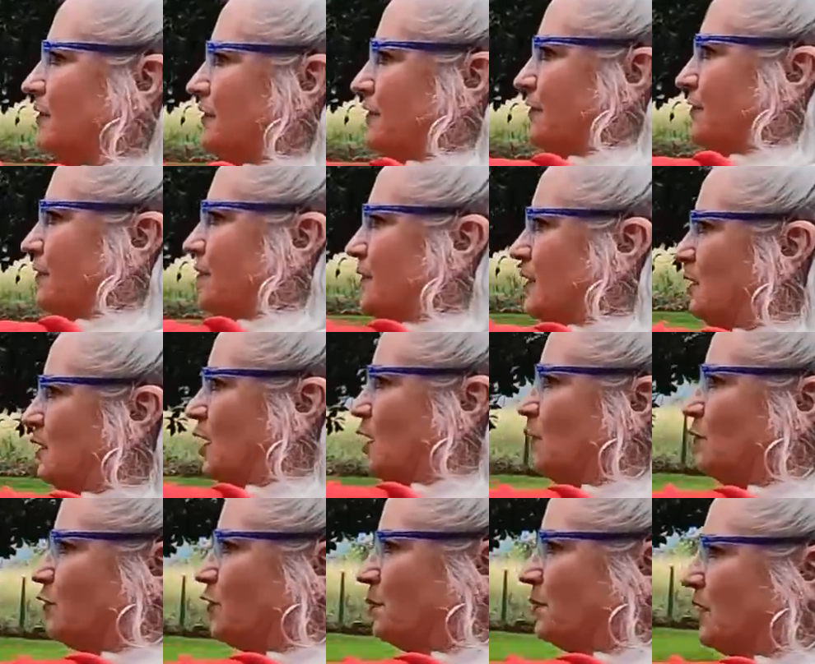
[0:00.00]
if,
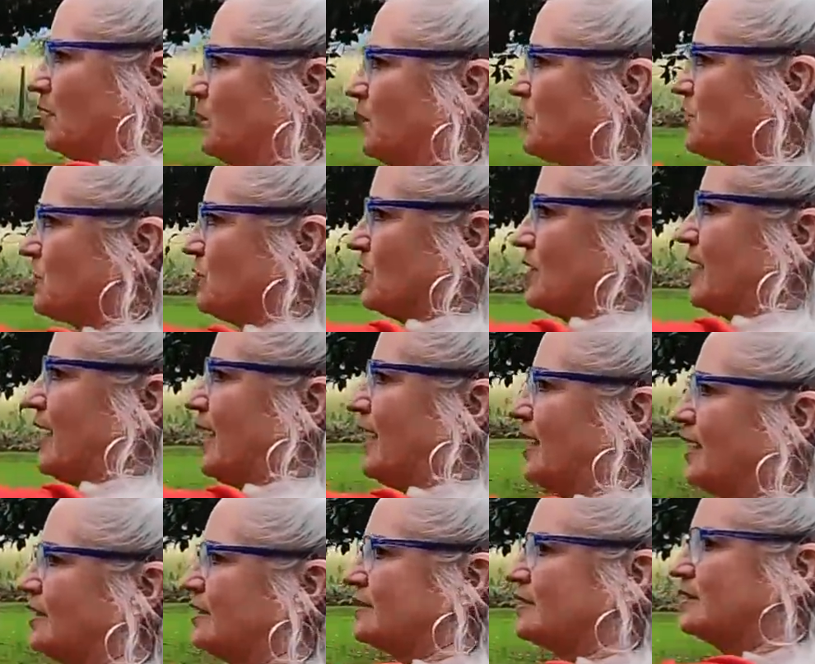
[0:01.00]
from the original
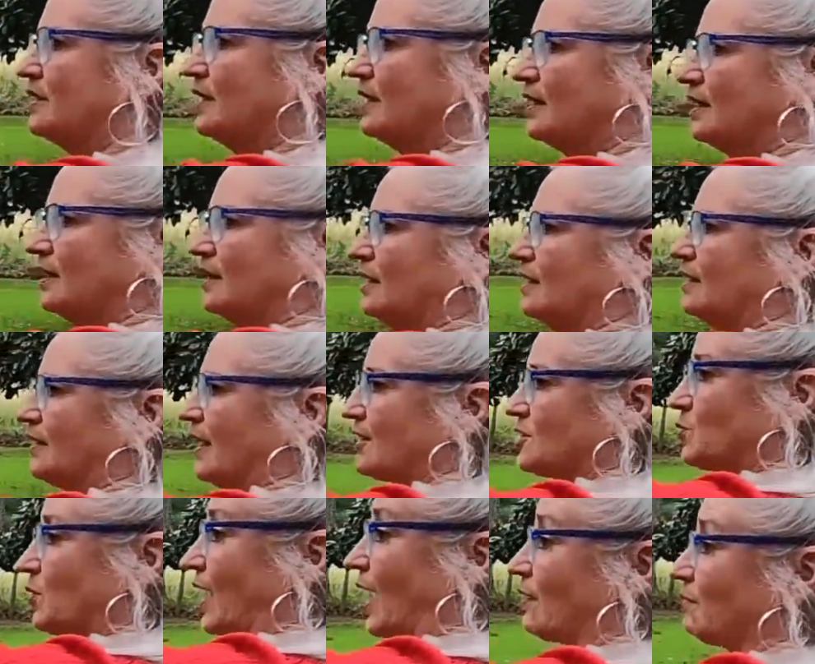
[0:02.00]
days.
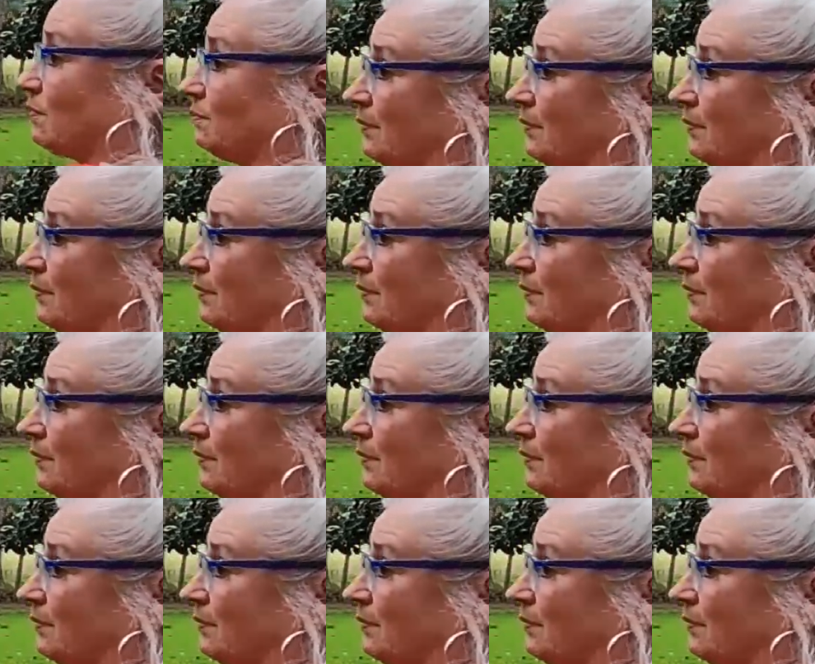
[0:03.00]
That's what I